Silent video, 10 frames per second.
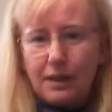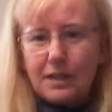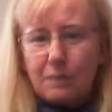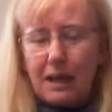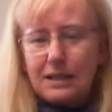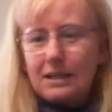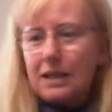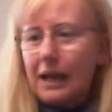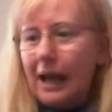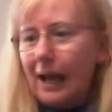these places.
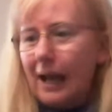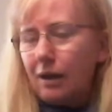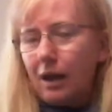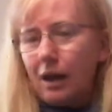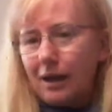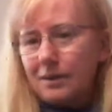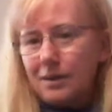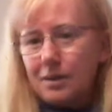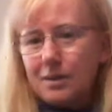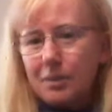And
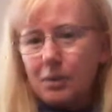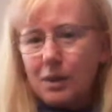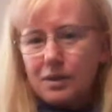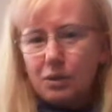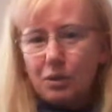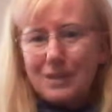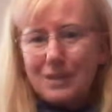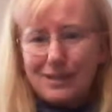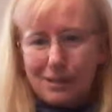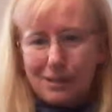somebody once called it
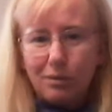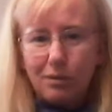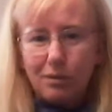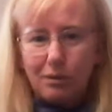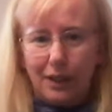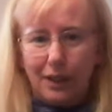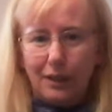stealth learning.